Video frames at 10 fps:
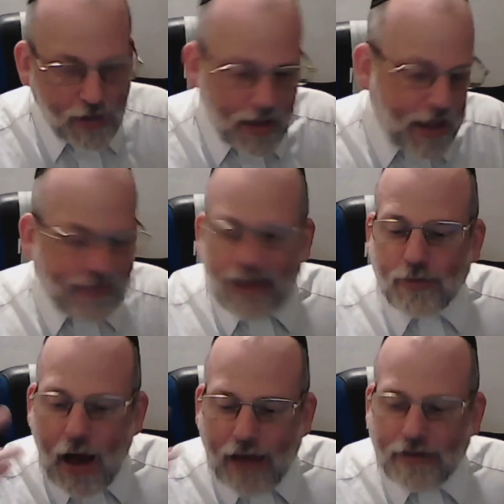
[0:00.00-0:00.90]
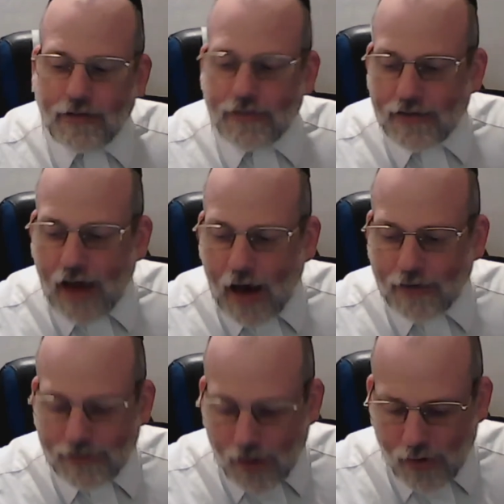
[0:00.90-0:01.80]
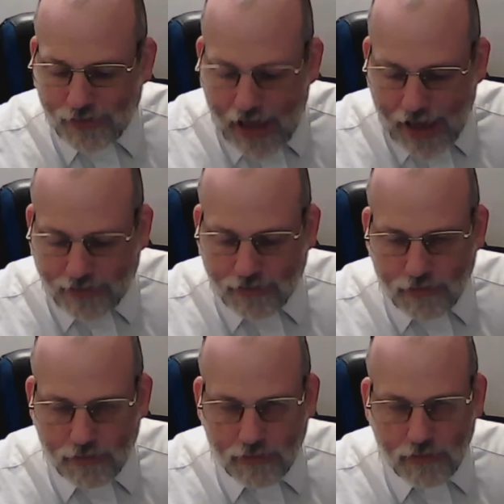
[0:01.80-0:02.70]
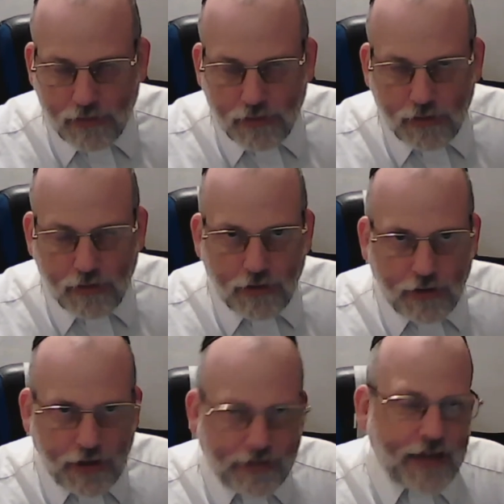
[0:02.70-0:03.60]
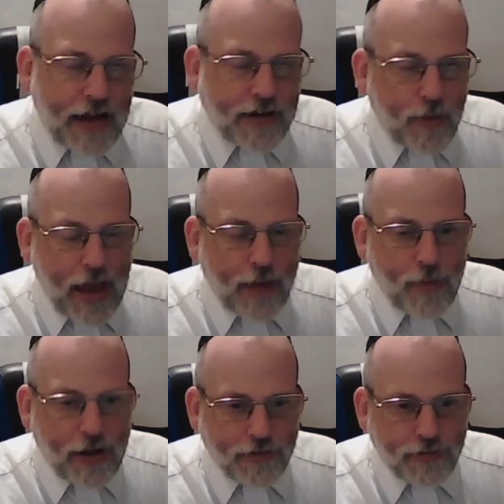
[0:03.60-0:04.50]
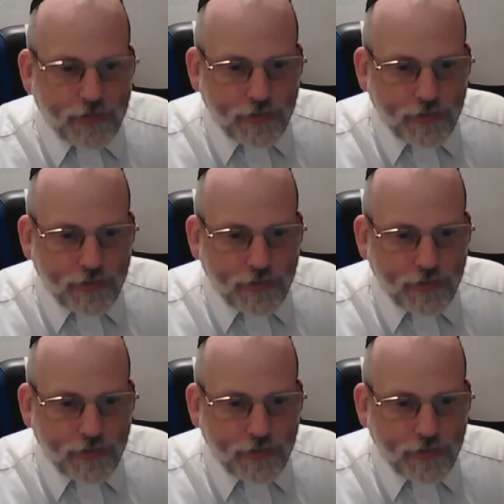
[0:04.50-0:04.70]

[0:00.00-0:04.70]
And that's why the Torah says in the Ten Commandments,